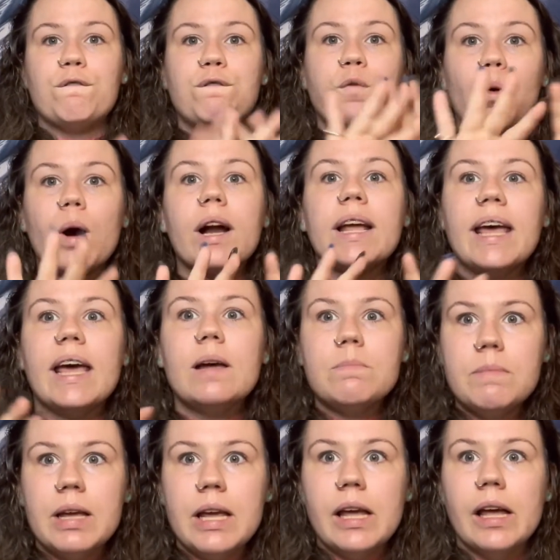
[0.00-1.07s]
Forget
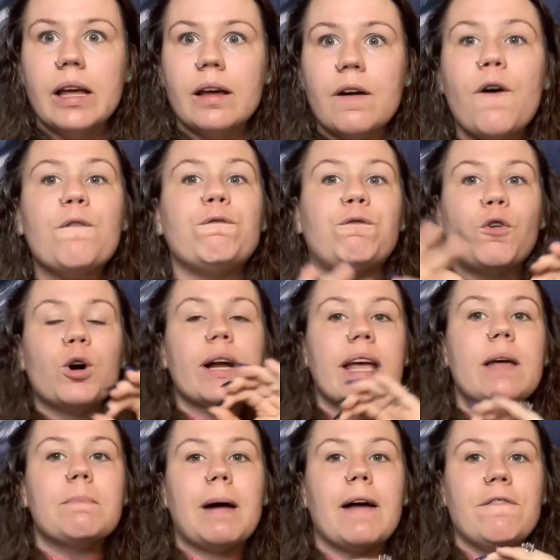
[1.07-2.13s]
me.
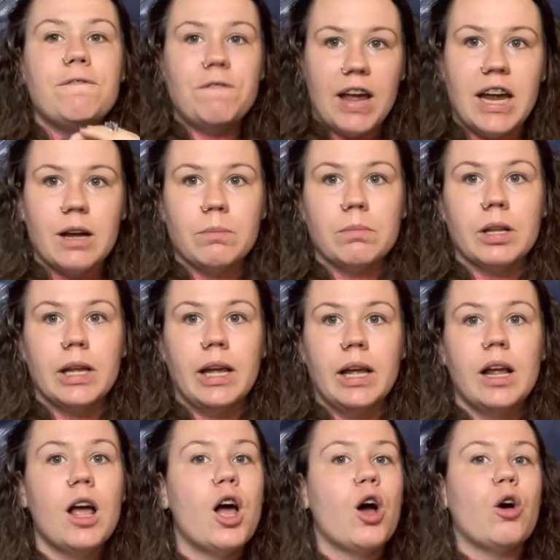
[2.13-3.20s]
Forget my
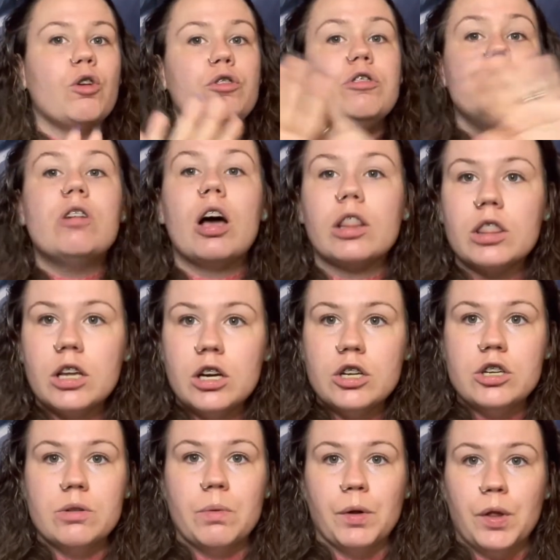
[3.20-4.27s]
family. Nothing to
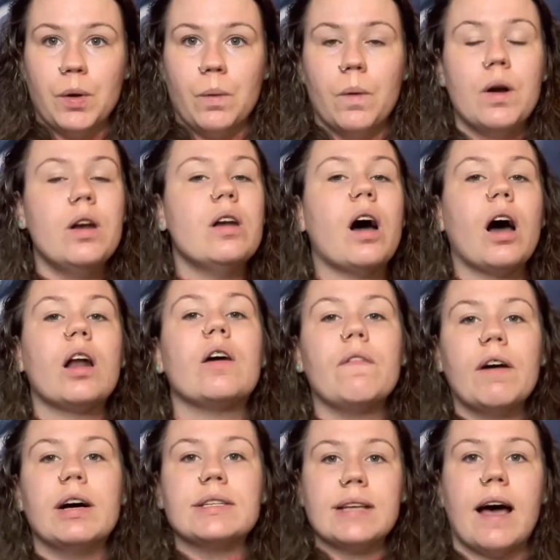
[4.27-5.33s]
do with you. None of
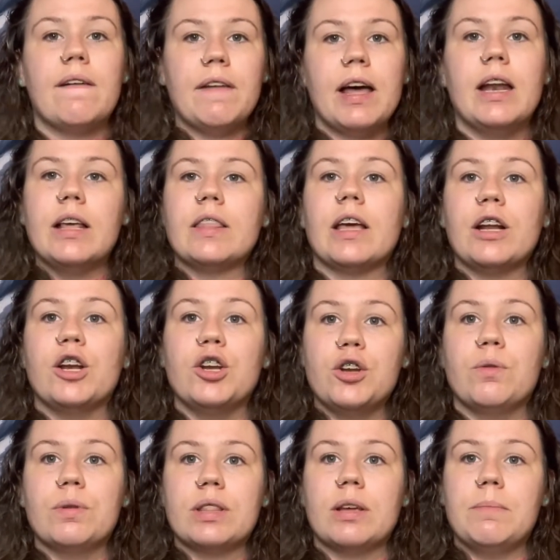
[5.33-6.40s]
us have anything to
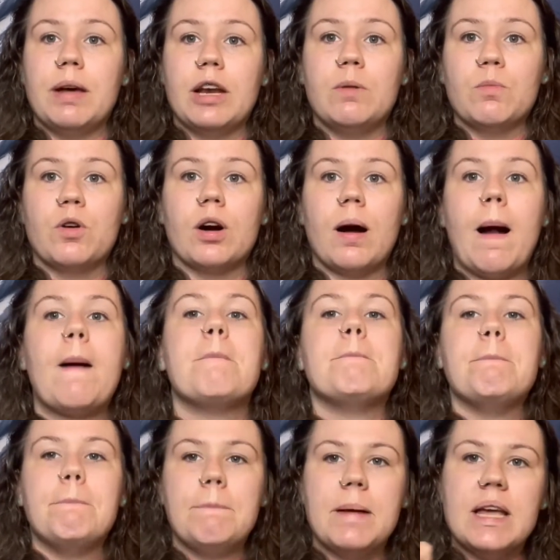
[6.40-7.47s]
do with him anymore
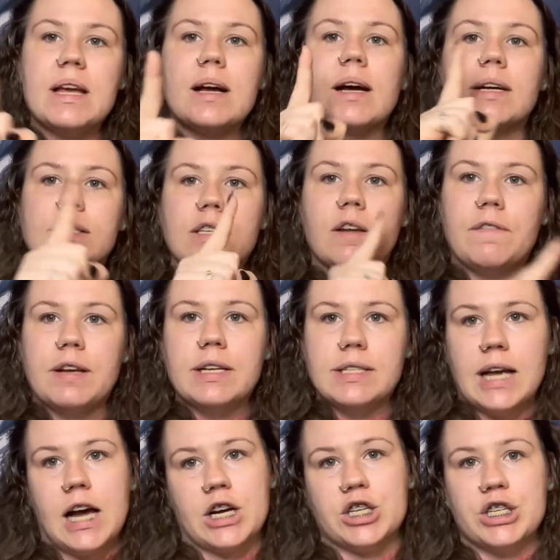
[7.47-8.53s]
because of his
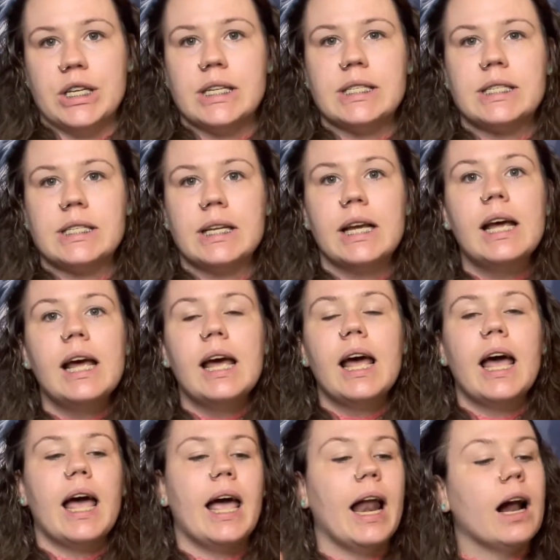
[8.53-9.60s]
actions.
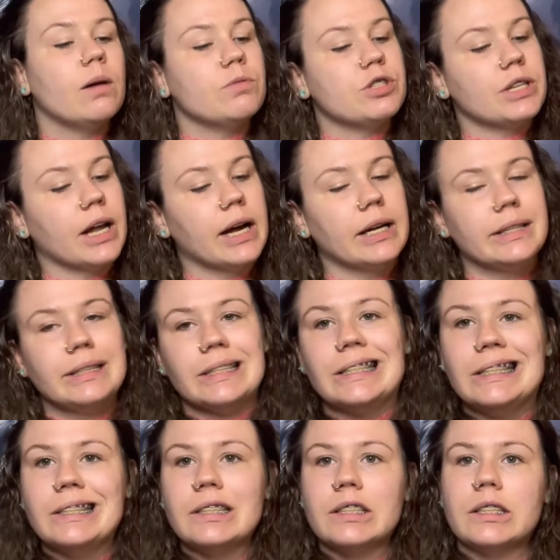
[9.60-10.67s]
And I'm just like,
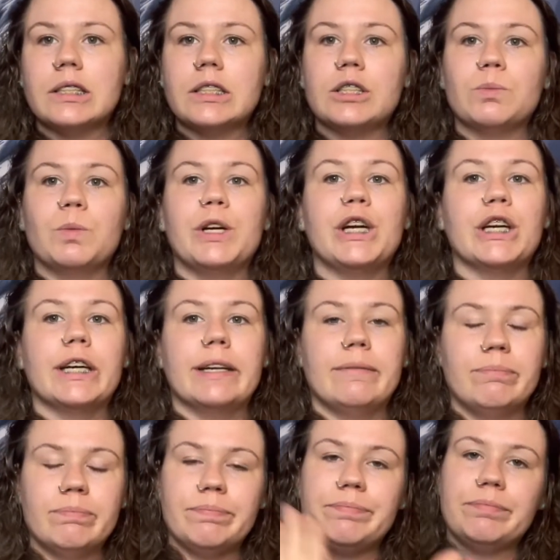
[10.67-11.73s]
we
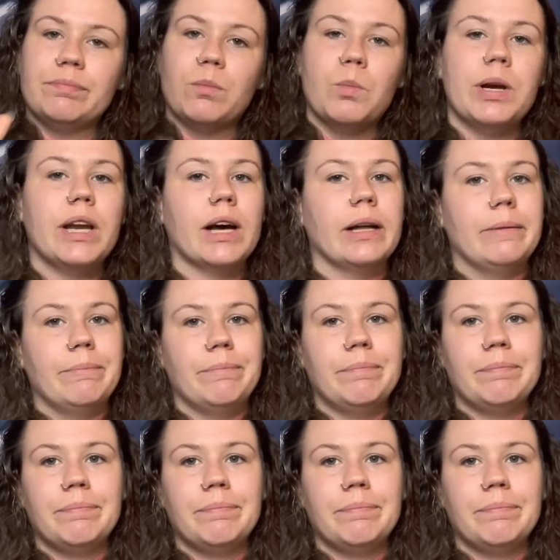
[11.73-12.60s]
good. We done.